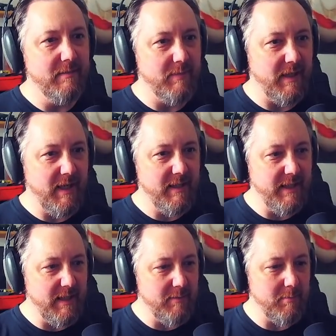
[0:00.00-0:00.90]
behind
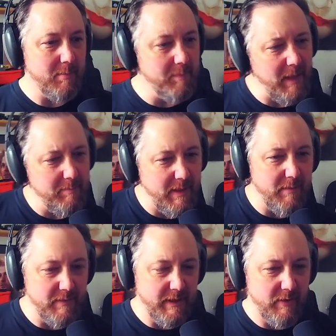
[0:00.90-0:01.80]
that, bop,
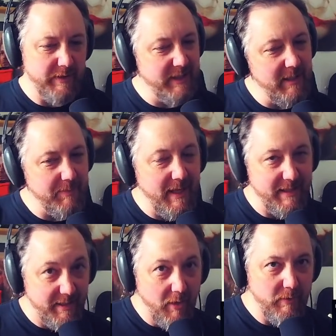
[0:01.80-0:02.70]
bop. You know, you keep
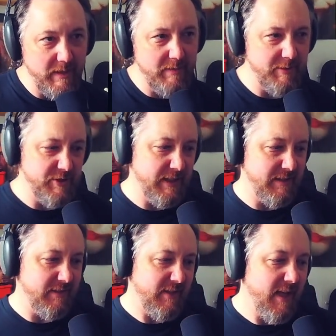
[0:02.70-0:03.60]
that going, but you get
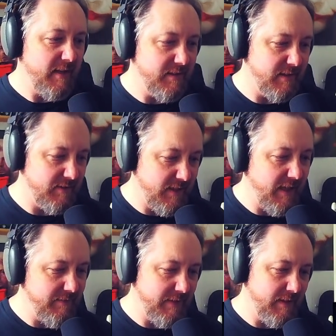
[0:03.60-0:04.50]
this
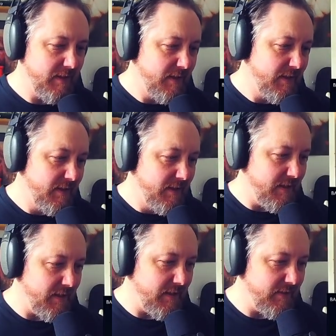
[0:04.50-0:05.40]
heavy
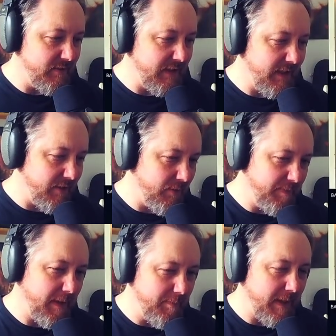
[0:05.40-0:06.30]
staccato,
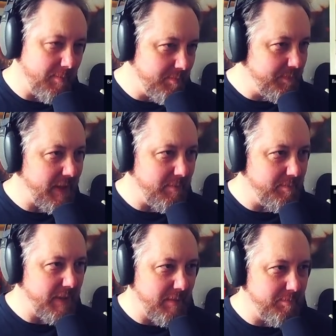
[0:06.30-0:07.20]
bop, bop, bop,
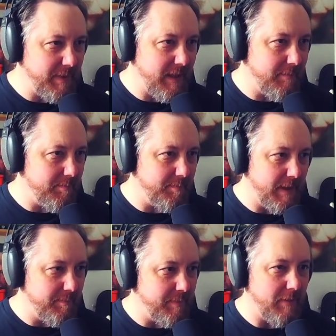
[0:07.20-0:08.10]
bop, bop,
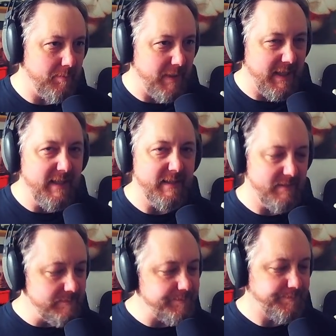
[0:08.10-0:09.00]
bop, bop behind
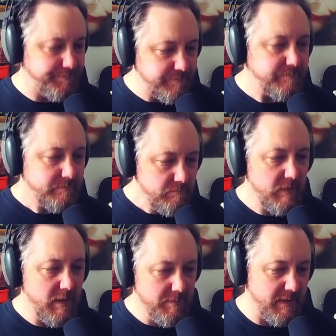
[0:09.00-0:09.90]
it.
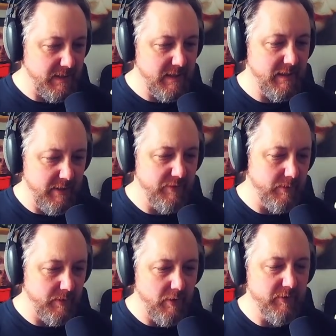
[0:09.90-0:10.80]
But Akane is
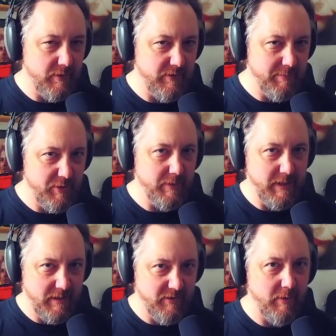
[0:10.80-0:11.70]
doing ghost notes in
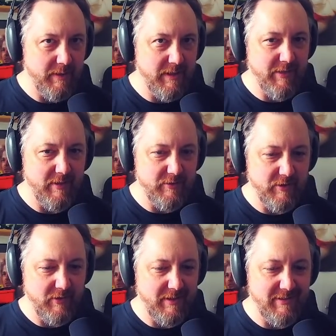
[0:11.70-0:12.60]
between. So it doesn't
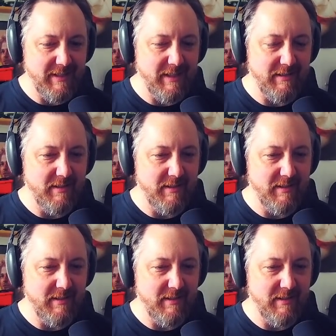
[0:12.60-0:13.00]
just, it's not,